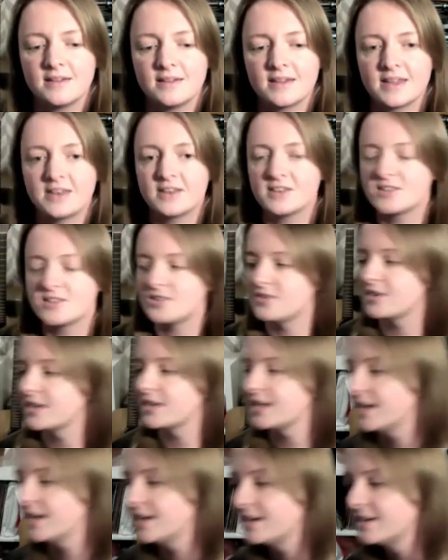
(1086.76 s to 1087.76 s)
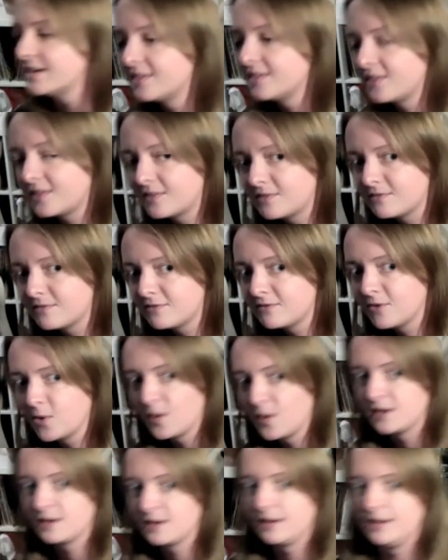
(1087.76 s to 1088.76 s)
And as you can hear, it's
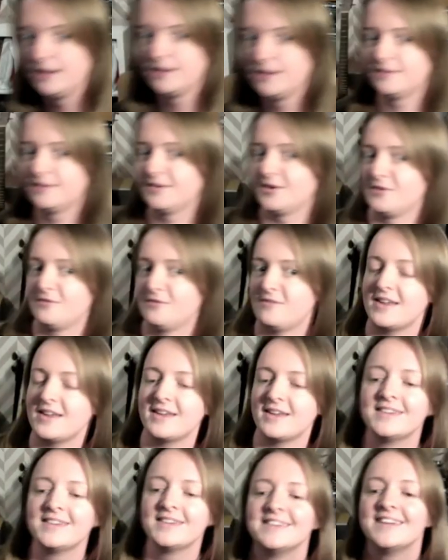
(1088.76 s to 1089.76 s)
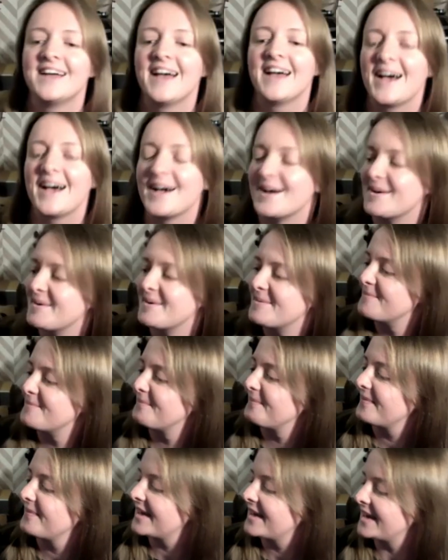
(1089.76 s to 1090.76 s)
quite clear, hopefully.
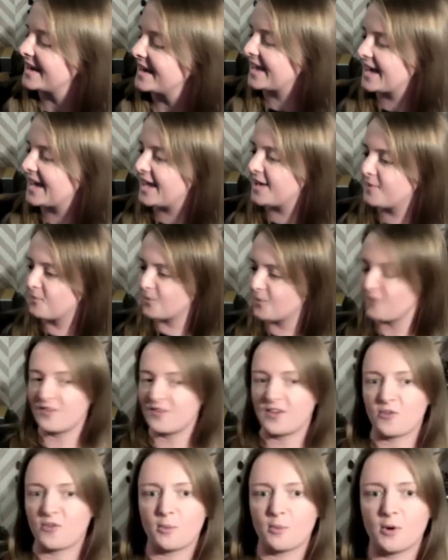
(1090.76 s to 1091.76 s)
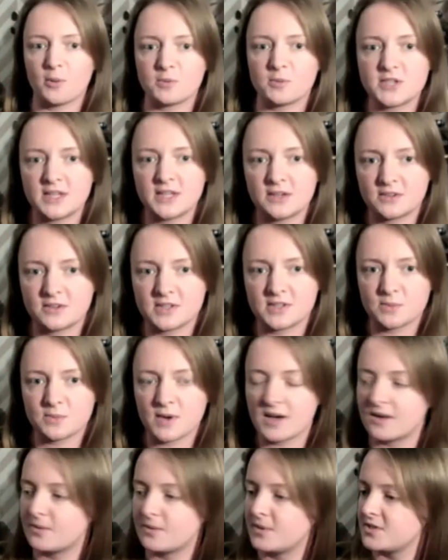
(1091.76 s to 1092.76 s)
And it came with this pop shield as
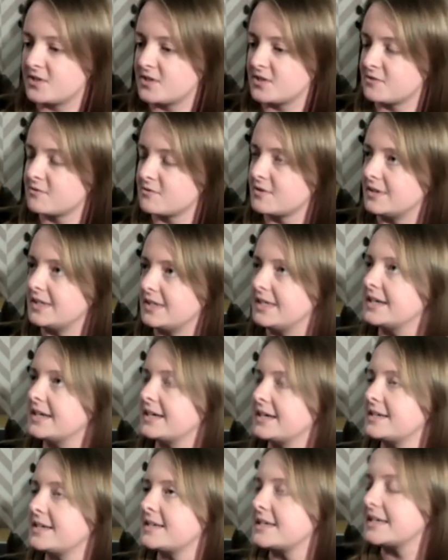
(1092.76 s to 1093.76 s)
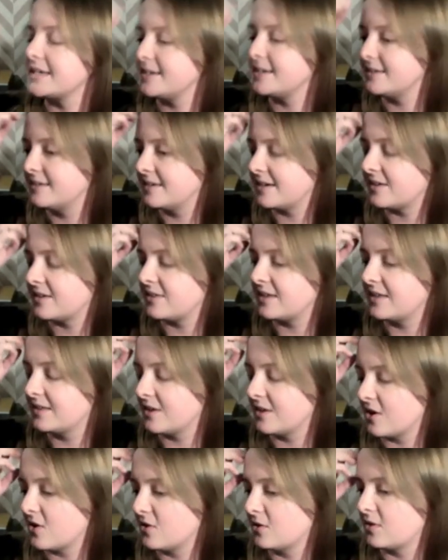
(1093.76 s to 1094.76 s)
well, which is really handy. I think
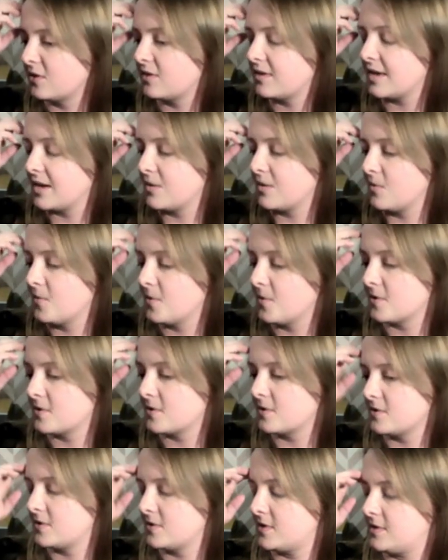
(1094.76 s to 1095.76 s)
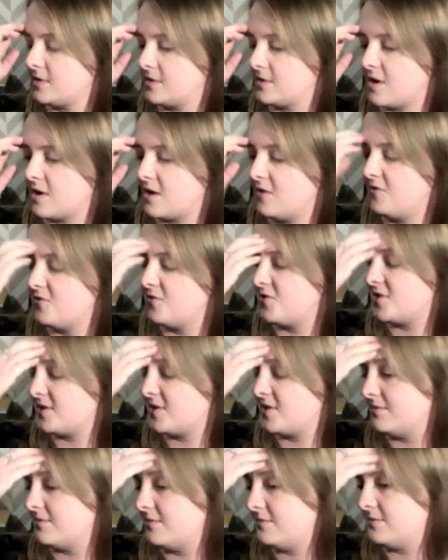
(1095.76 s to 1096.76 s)
the whole thing was about
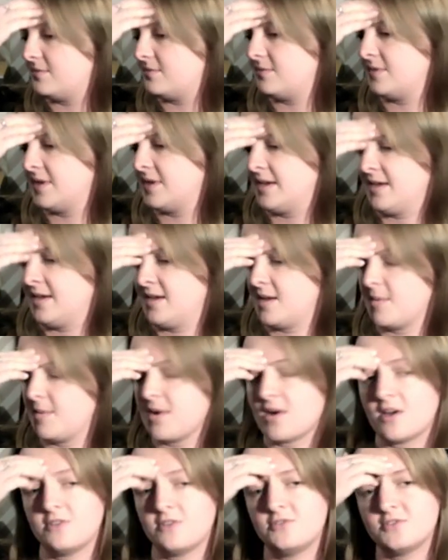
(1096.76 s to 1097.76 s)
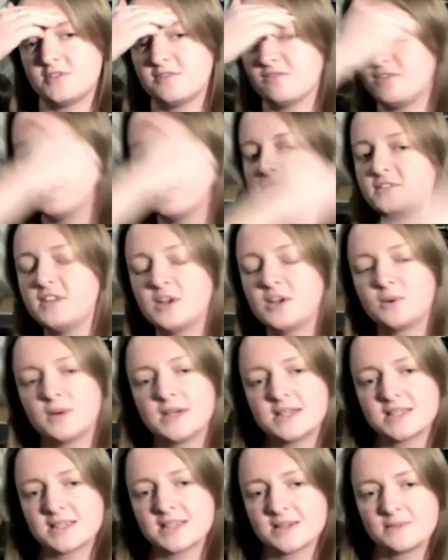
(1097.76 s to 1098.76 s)
150
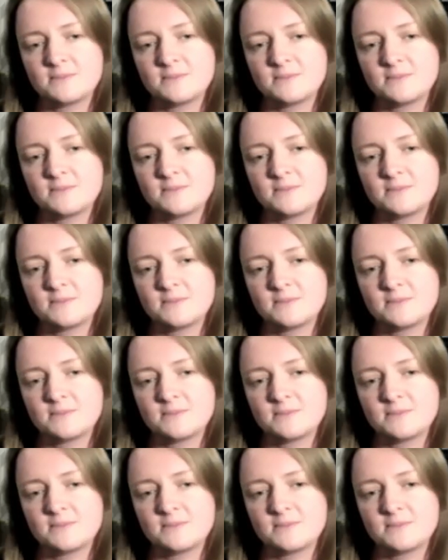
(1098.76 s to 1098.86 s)
quid.